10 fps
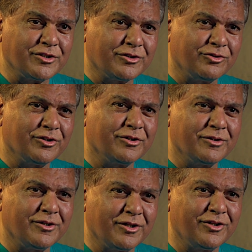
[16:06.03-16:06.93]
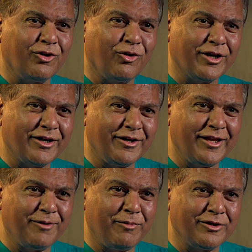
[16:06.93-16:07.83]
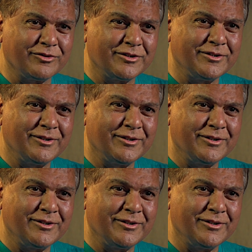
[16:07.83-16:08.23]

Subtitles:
there's another long-haired layabout